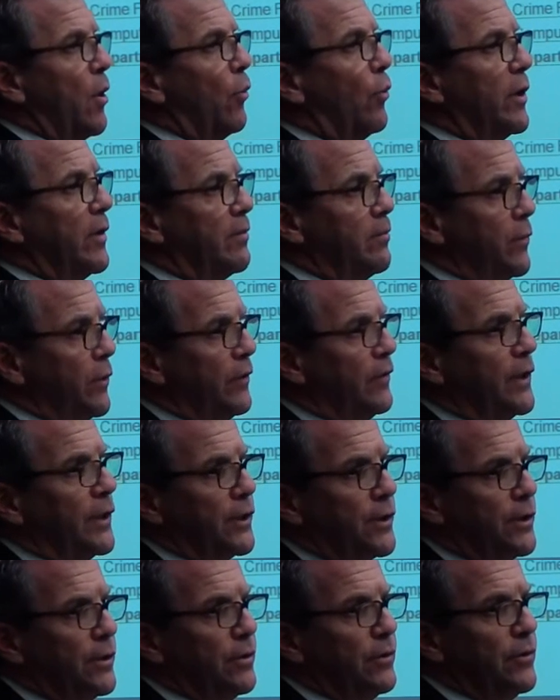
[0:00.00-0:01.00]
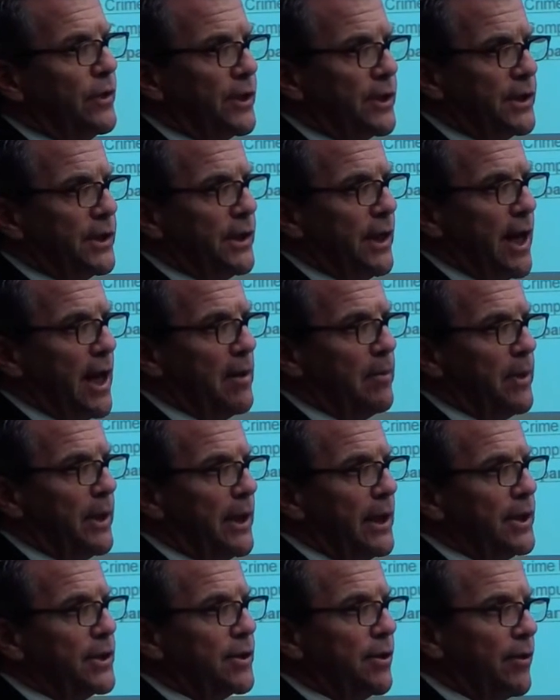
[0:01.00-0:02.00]
We've moved it to the
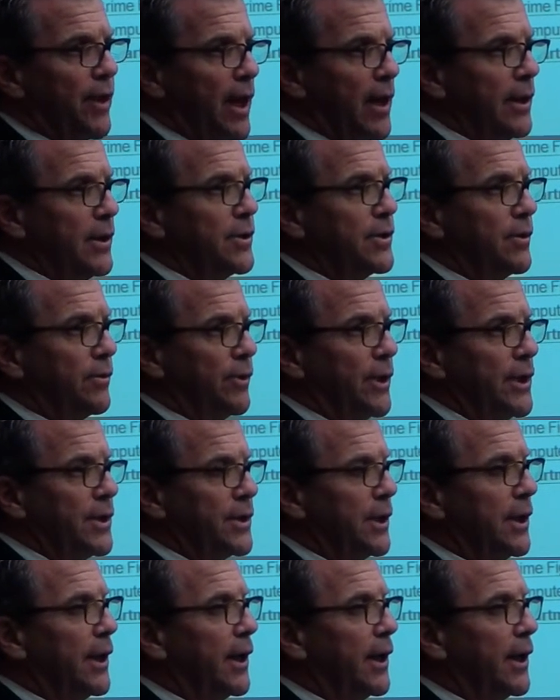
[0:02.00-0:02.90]
CIP, so that is the reason.